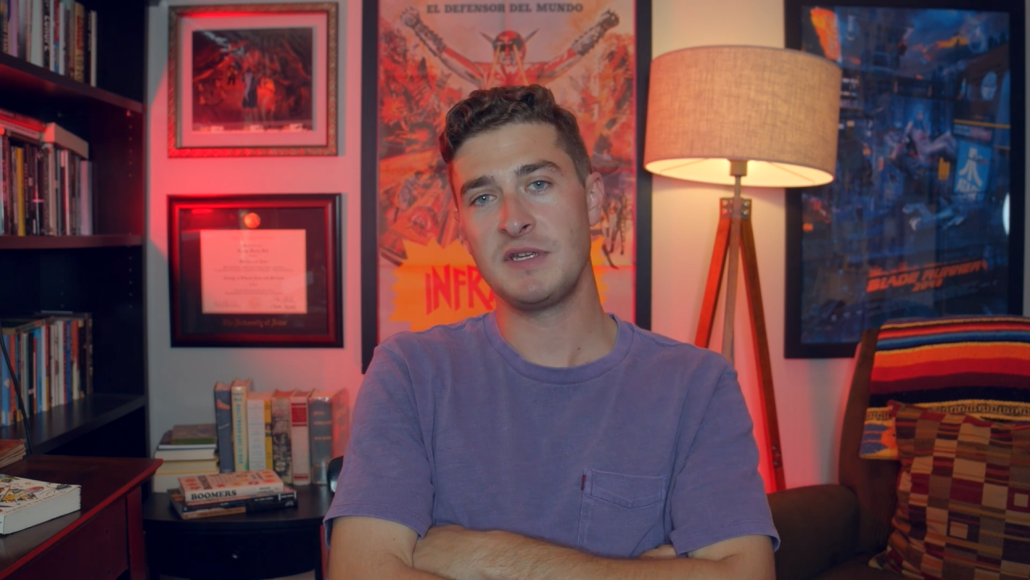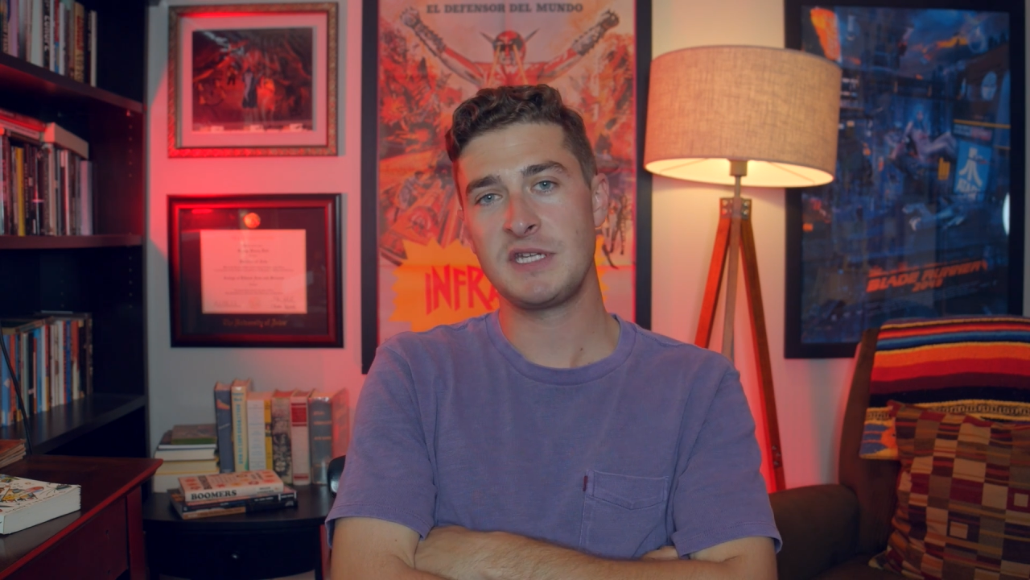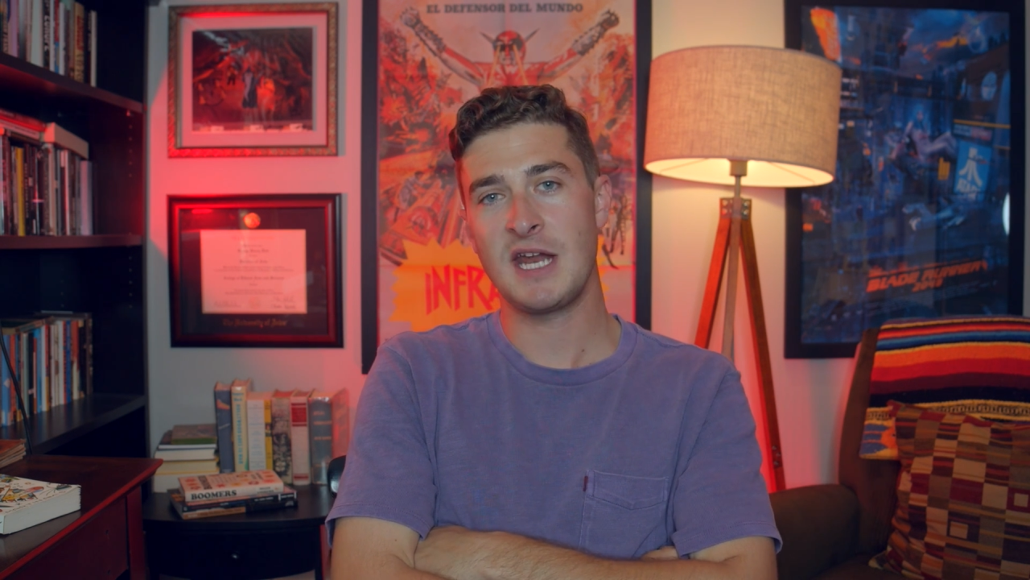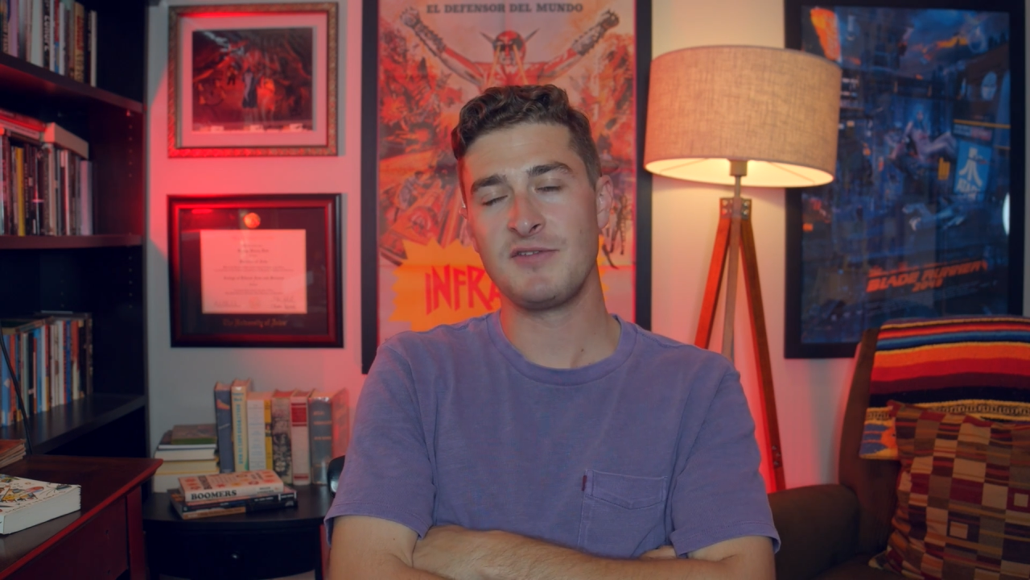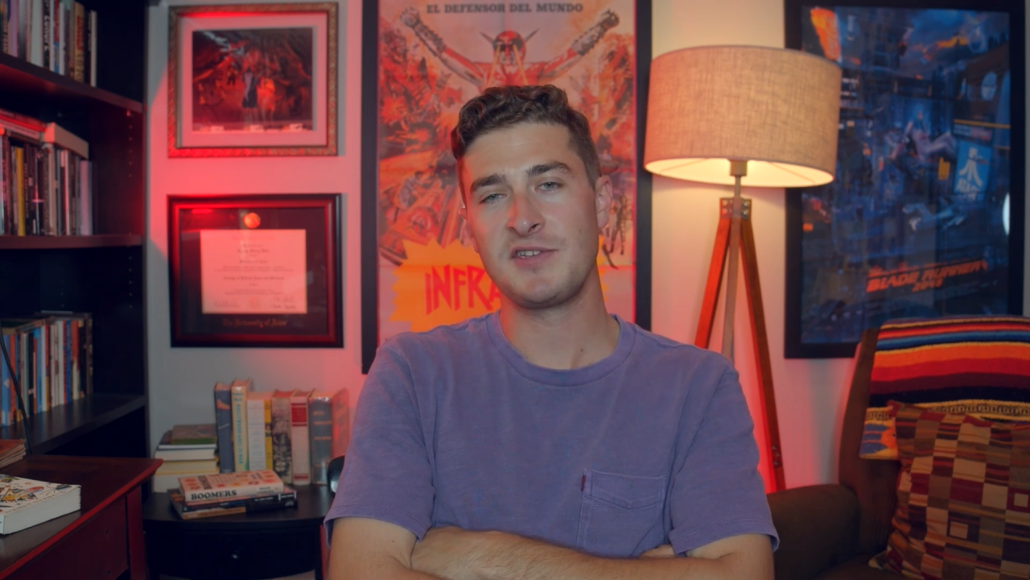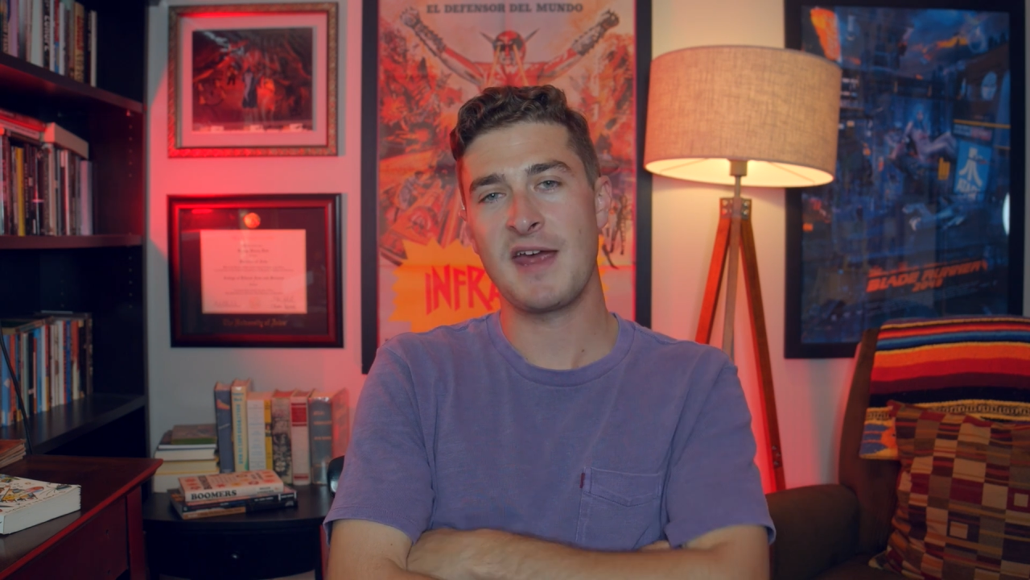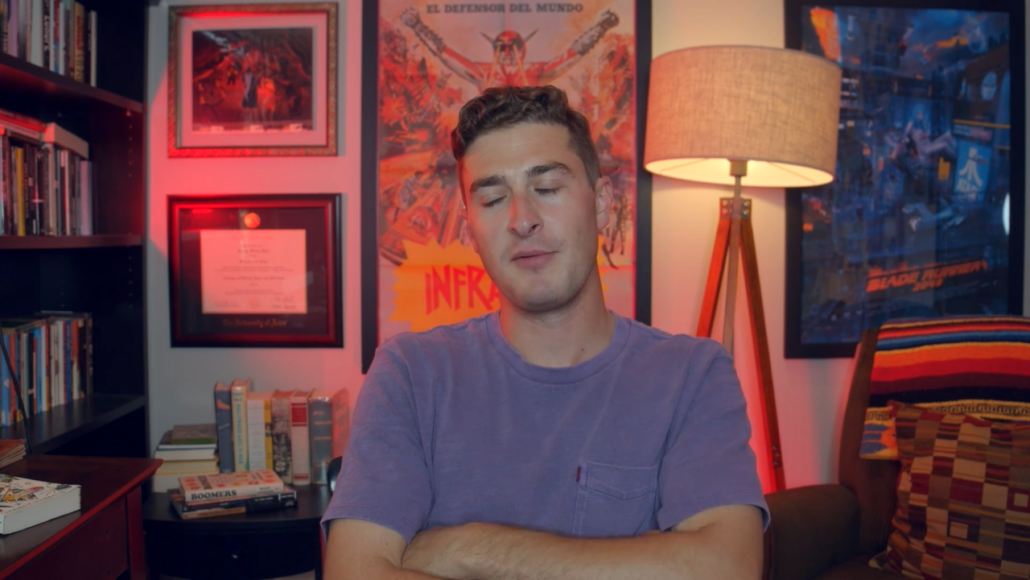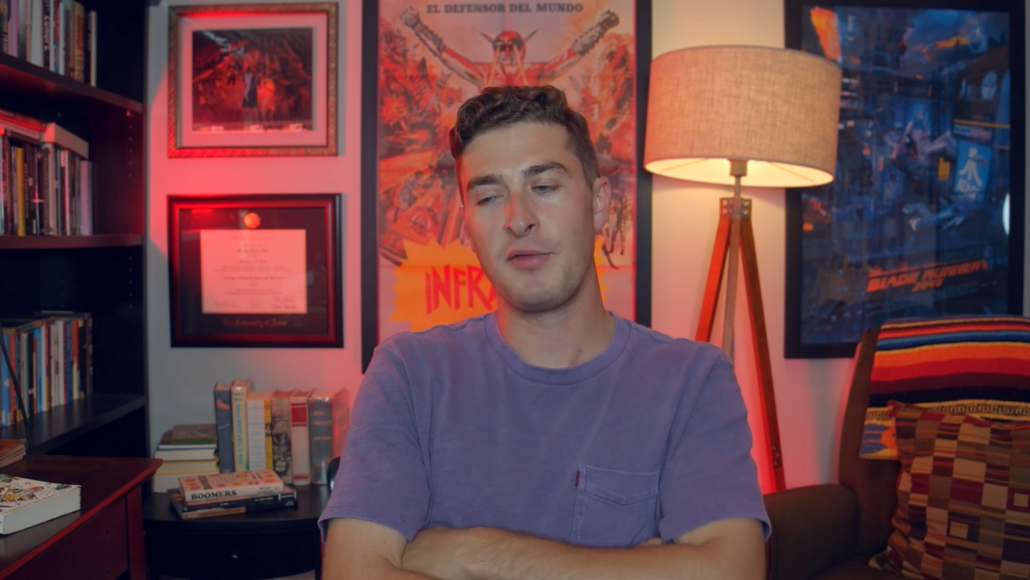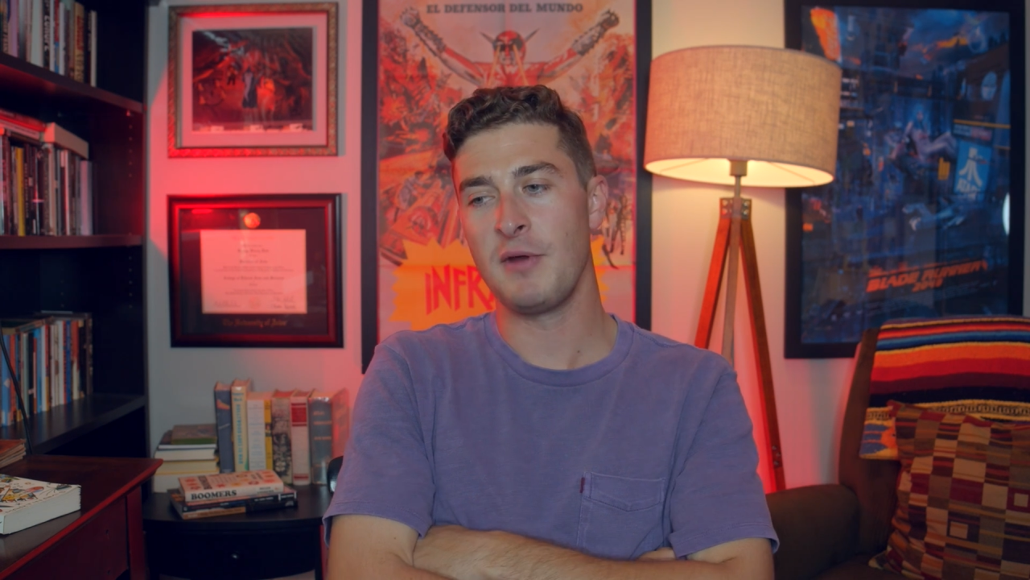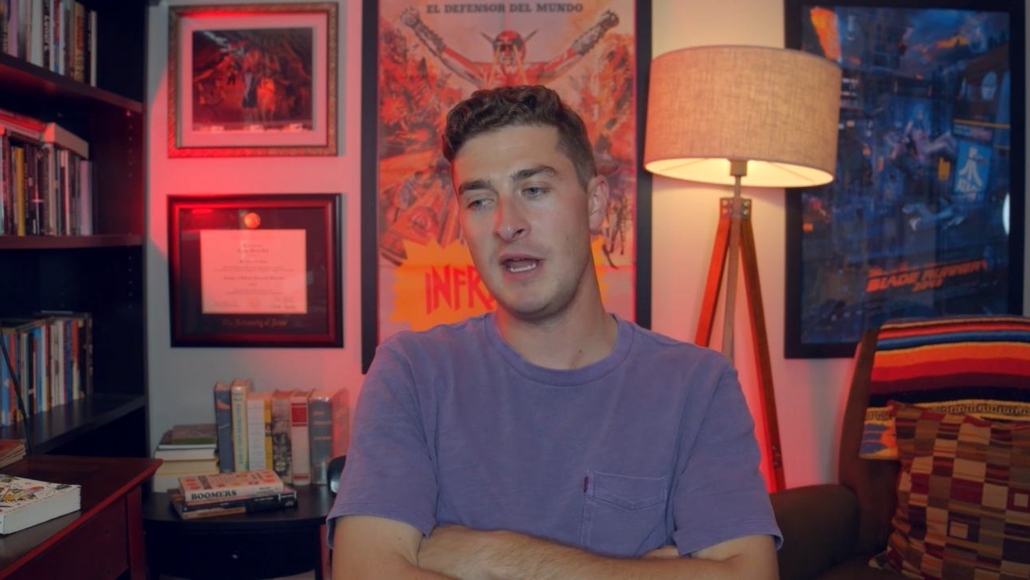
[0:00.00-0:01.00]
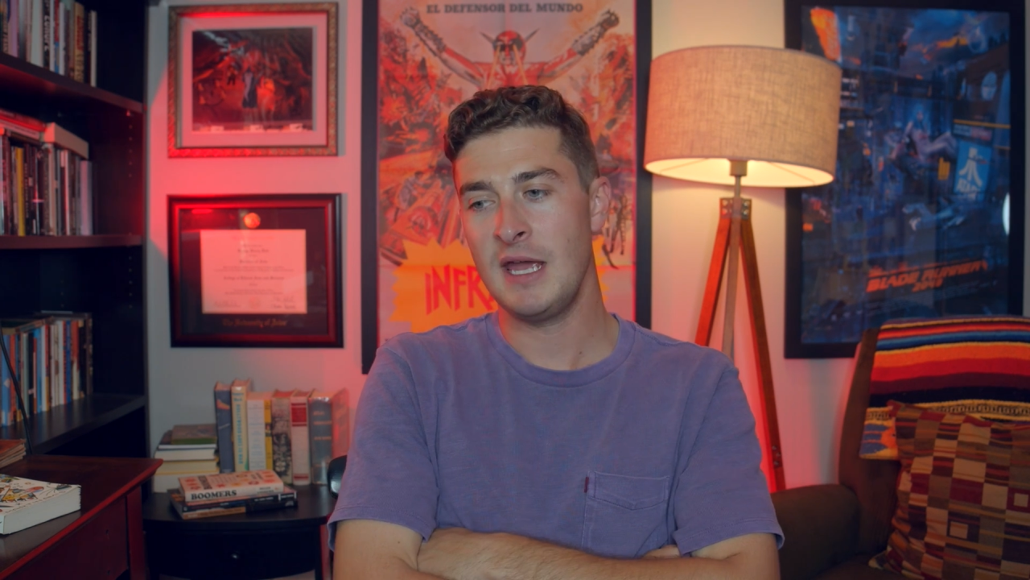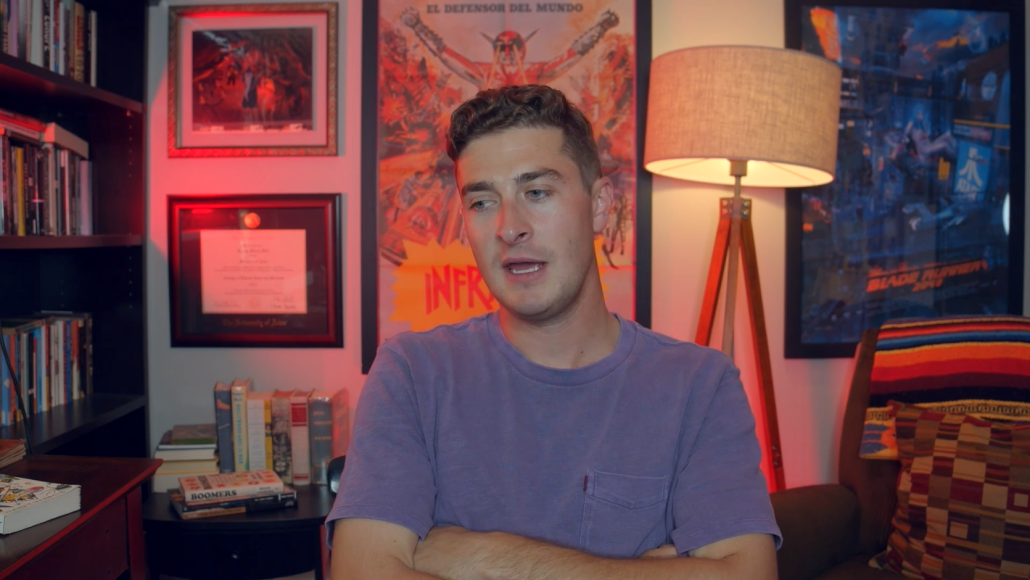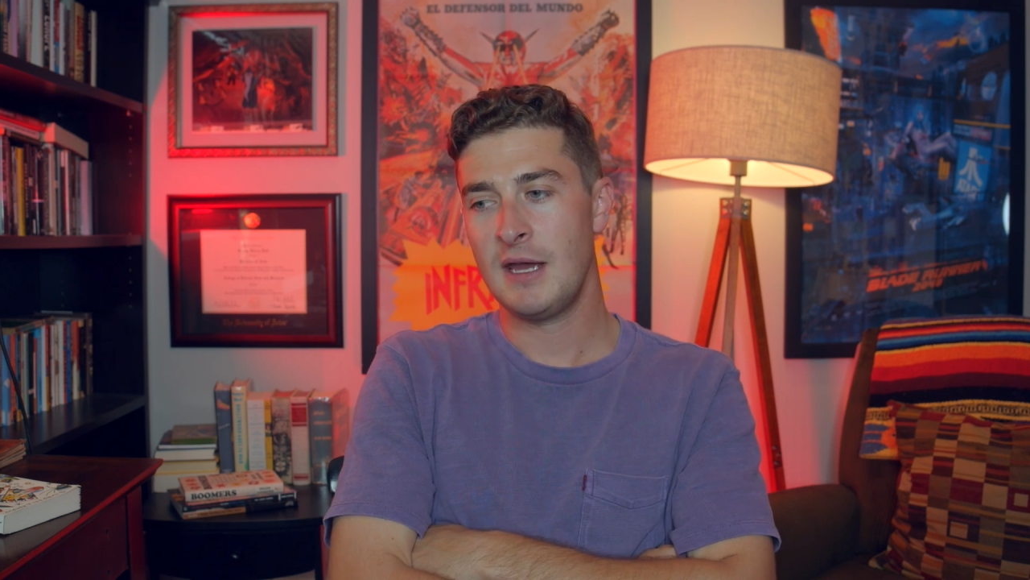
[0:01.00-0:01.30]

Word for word: the set of Saturn III,